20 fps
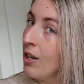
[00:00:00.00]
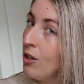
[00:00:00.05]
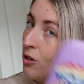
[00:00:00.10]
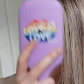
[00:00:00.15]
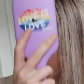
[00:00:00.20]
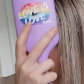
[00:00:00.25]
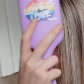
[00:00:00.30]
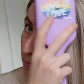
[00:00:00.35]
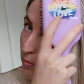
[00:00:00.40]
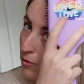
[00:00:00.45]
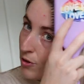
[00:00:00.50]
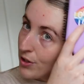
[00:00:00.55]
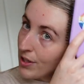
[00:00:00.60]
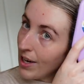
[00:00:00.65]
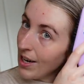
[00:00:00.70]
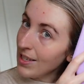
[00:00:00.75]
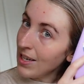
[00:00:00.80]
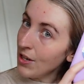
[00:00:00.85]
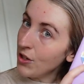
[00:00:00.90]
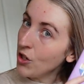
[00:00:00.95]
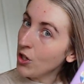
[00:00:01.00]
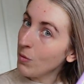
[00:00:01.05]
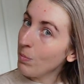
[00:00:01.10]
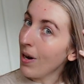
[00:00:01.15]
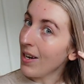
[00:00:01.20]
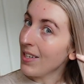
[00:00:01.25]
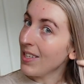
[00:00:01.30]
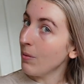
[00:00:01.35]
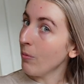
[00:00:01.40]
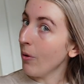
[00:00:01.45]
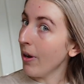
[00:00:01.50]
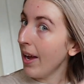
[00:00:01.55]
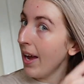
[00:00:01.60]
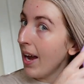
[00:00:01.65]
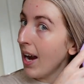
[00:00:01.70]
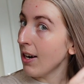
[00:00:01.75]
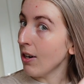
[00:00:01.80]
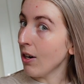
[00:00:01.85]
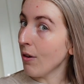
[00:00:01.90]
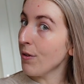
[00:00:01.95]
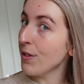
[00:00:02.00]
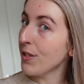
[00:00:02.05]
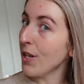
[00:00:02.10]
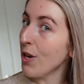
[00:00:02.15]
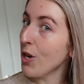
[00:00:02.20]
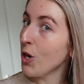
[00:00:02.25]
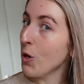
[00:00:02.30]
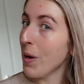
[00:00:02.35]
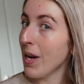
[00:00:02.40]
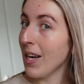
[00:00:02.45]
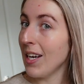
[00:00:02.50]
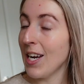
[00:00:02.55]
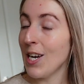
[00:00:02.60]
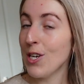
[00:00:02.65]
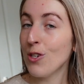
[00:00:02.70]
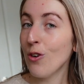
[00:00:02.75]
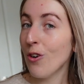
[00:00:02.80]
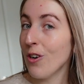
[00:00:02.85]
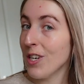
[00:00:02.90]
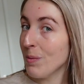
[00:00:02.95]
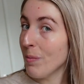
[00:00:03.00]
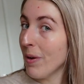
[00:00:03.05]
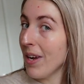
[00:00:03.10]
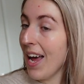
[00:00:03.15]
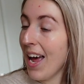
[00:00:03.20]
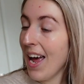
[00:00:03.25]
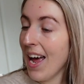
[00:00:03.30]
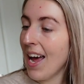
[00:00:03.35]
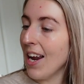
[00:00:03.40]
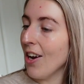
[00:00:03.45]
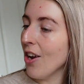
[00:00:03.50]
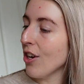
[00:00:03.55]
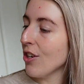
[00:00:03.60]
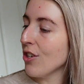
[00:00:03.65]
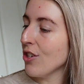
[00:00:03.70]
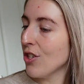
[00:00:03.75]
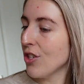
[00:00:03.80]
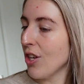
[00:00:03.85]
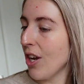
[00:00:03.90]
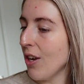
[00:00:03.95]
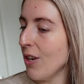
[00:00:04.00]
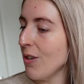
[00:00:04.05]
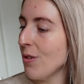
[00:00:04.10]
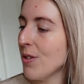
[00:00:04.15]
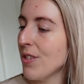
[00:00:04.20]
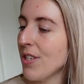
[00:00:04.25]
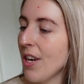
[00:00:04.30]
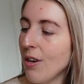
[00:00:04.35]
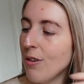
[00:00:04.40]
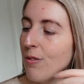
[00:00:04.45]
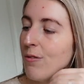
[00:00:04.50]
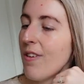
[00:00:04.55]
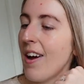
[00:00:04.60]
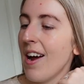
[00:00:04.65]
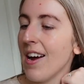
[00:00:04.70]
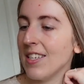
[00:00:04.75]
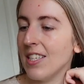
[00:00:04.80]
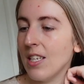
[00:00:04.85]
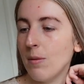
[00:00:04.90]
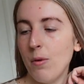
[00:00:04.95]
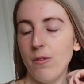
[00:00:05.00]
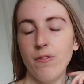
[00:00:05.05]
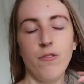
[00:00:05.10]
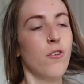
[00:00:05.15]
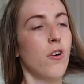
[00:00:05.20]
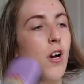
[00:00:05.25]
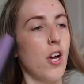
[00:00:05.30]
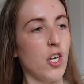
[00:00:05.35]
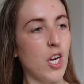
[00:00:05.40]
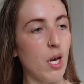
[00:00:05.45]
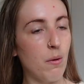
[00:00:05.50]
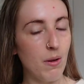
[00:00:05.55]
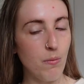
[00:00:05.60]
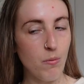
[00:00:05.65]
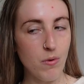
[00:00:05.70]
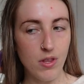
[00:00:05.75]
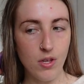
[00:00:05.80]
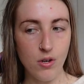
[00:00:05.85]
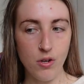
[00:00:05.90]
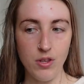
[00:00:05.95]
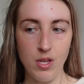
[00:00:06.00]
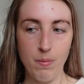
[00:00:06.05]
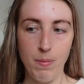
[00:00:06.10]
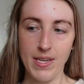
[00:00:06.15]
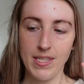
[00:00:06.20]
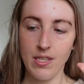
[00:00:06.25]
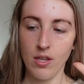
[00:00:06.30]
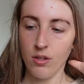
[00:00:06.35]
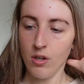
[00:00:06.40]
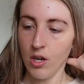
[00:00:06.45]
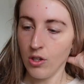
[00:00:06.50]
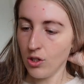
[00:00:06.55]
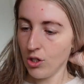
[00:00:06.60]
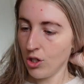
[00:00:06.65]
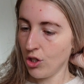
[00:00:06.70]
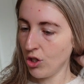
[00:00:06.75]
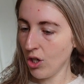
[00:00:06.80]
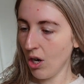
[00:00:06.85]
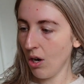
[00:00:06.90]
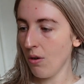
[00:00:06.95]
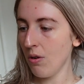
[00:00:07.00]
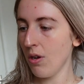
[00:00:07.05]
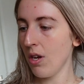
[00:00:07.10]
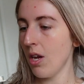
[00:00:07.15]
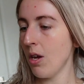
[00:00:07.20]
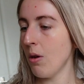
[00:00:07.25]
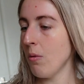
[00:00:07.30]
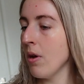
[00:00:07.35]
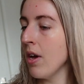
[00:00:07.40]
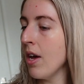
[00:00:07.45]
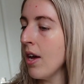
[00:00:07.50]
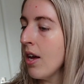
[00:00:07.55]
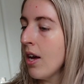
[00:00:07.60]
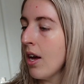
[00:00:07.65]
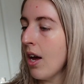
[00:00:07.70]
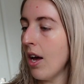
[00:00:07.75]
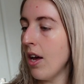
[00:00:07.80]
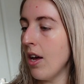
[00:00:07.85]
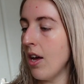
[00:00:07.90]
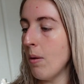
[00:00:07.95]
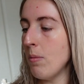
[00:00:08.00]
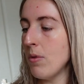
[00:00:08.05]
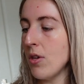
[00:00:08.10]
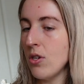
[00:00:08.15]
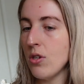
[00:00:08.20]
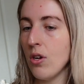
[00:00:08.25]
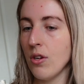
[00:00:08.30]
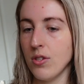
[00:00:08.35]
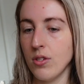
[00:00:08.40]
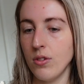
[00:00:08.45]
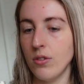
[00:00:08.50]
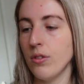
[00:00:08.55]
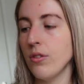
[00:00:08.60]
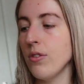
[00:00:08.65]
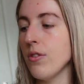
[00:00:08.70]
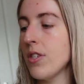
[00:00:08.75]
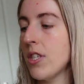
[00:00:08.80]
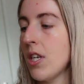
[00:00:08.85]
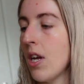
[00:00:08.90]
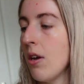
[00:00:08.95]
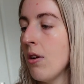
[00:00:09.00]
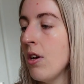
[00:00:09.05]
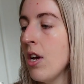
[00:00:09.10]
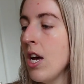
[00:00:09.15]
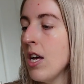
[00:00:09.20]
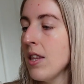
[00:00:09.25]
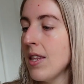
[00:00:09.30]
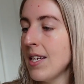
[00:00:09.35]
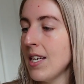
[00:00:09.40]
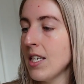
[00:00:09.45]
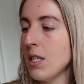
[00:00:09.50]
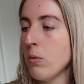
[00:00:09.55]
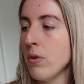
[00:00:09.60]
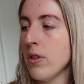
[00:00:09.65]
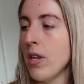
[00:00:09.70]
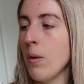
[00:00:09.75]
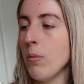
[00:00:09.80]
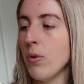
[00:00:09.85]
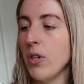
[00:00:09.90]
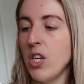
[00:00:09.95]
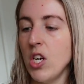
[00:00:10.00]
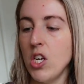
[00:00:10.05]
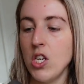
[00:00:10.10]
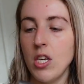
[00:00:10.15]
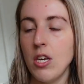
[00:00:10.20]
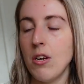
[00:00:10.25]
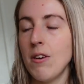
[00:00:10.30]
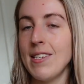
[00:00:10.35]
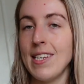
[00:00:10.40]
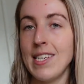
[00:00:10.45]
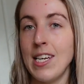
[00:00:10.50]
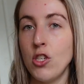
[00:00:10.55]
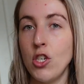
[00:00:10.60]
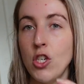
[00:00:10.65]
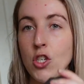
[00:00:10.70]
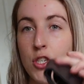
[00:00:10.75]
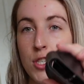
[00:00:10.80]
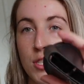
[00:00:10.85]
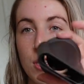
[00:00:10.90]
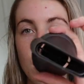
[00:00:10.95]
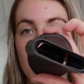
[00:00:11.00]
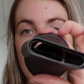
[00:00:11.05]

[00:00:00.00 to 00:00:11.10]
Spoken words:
And look how much that is literally just blasting my hair off so quickly. It dries my hair like so fast. So before I go in with the other bits, I thought I'd just show you the nozzle. So this is the one that I'm going to use. It's actually just the